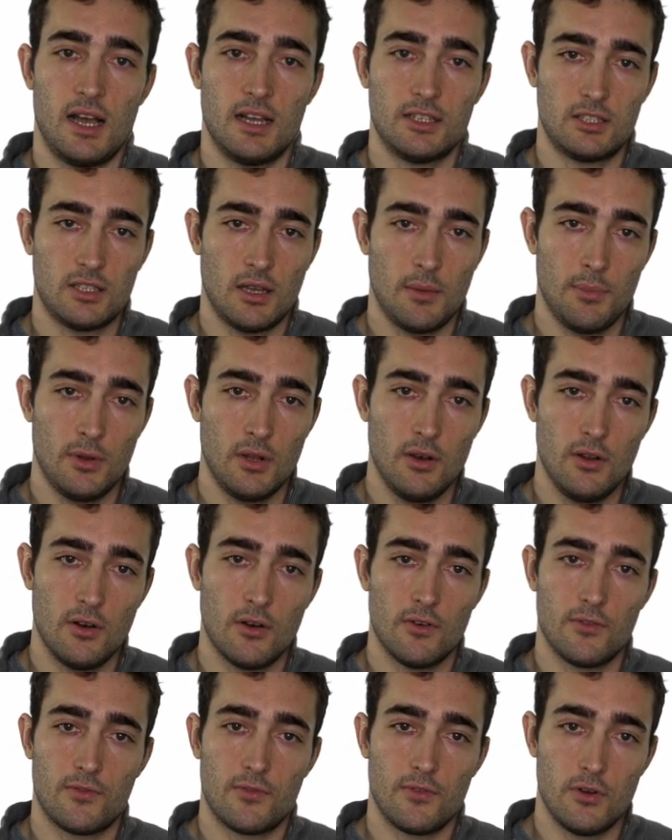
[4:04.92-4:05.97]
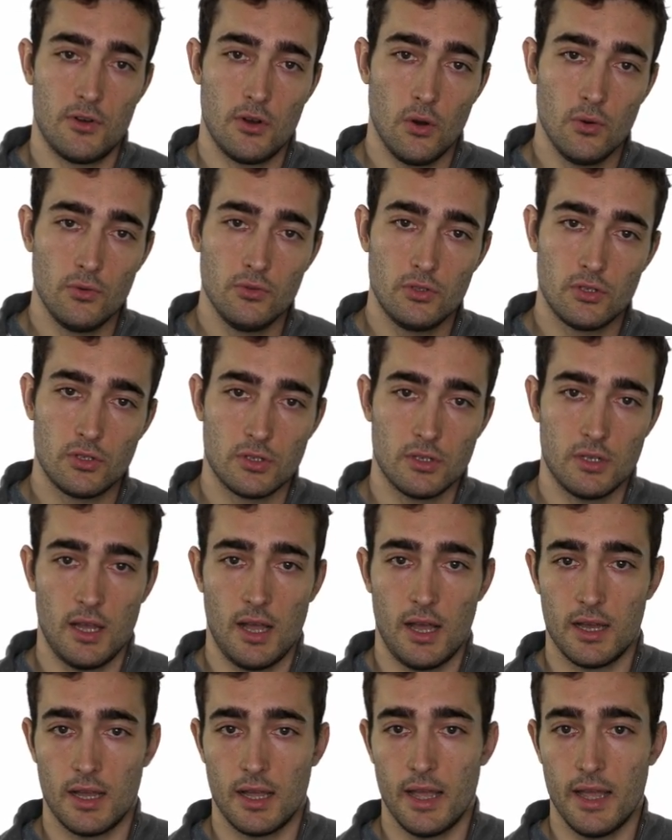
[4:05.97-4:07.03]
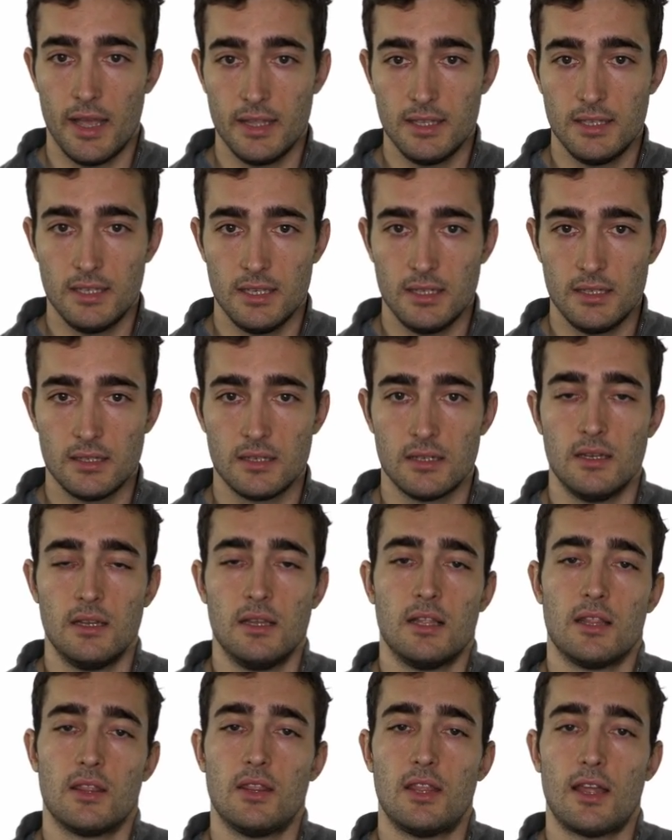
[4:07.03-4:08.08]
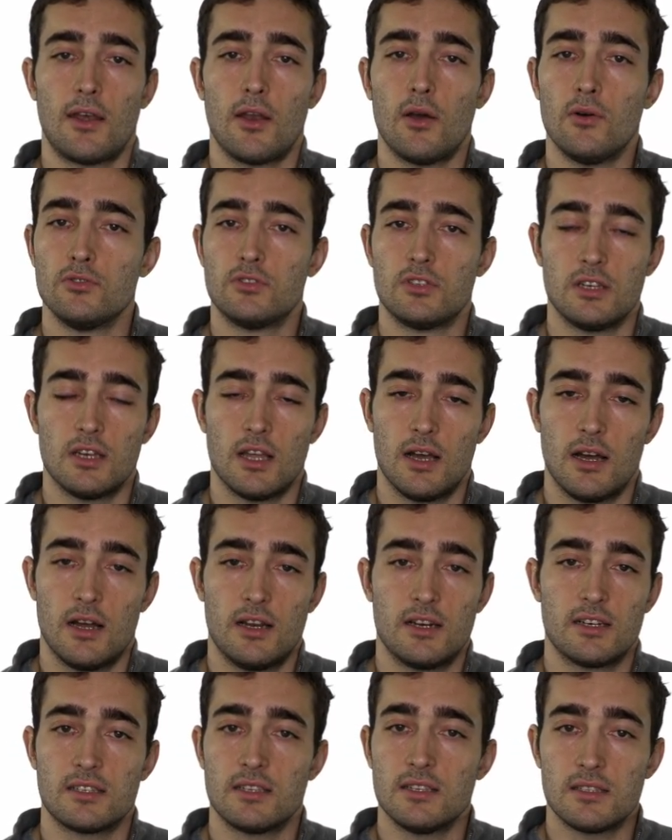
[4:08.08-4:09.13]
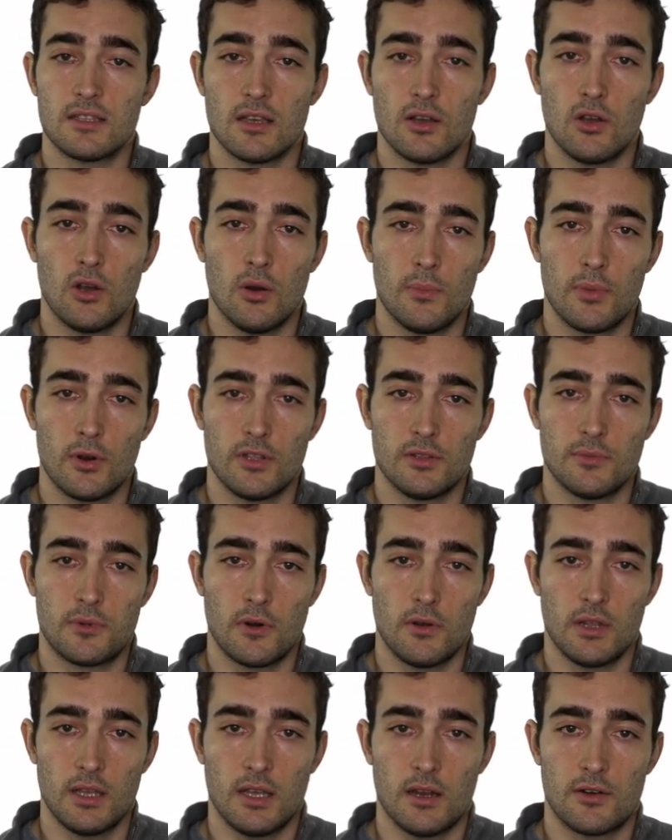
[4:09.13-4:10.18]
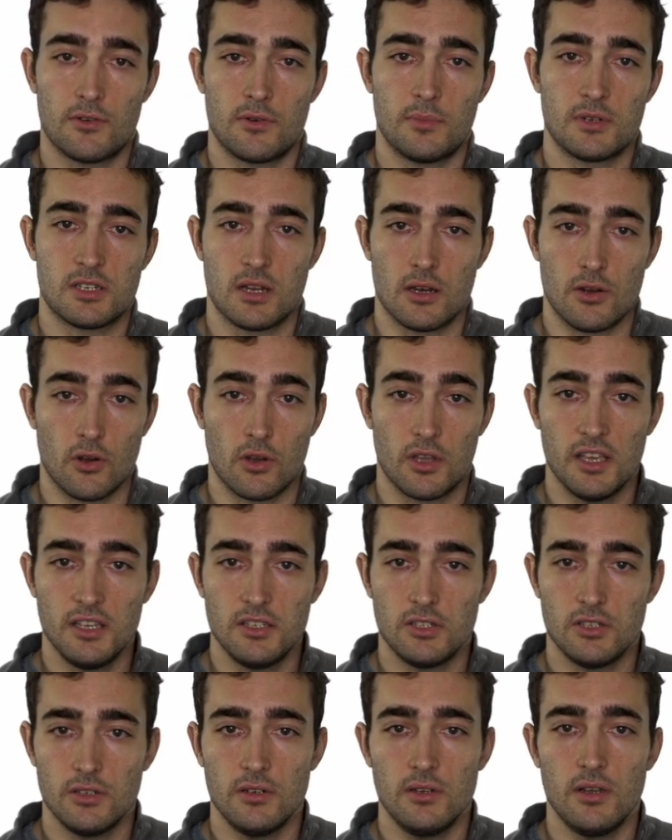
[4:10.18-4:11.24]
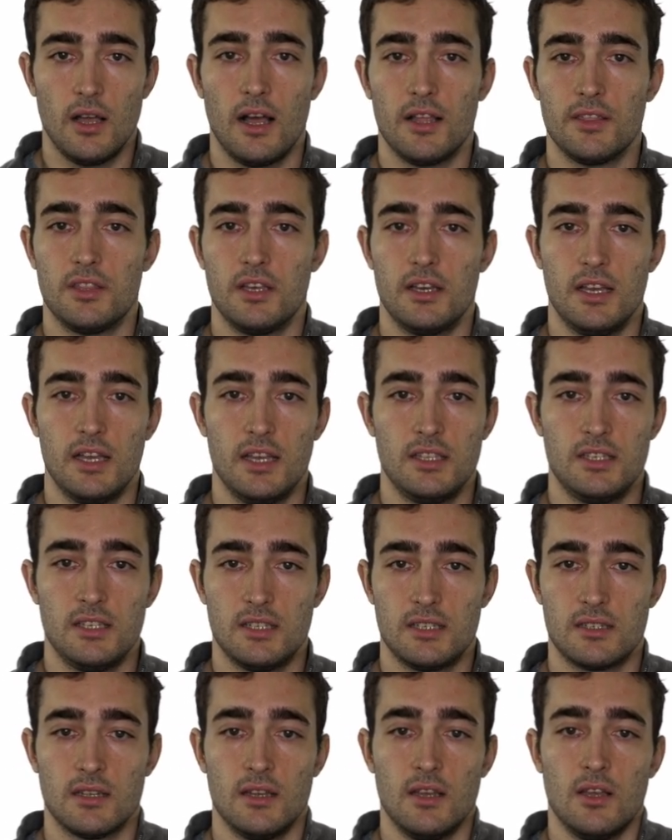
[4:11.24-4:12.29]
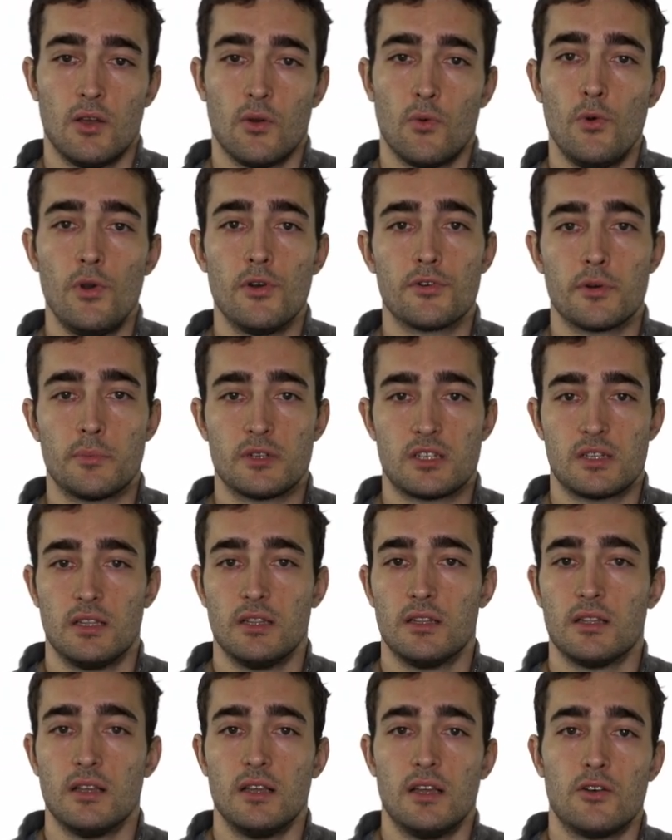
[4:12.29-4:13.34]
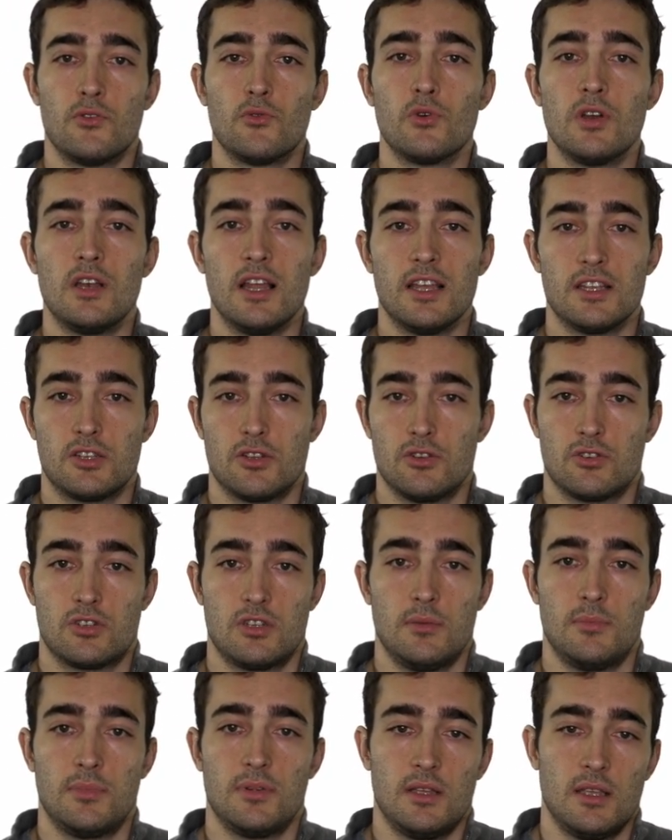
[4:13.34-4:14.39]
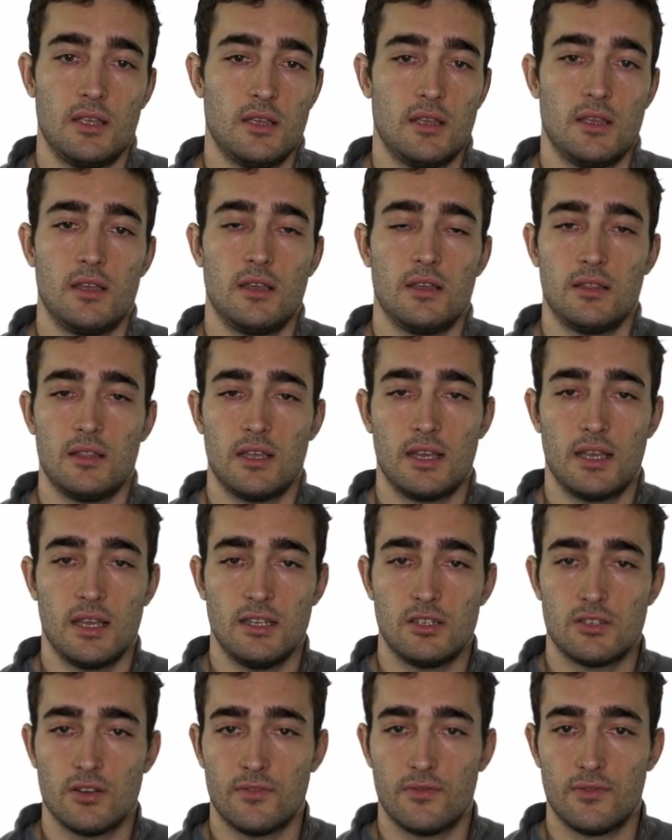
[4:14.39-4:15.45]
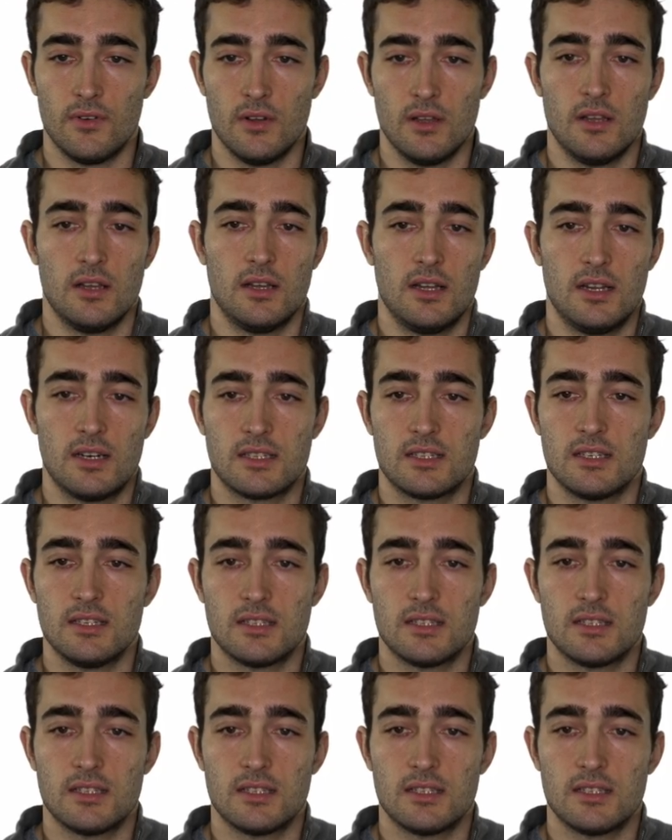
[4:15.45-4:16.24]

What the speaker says: a tuple of nodes and edges. The nodes in a Earth system component problem can represent location, and the edges will represent relationship. In the case of Earth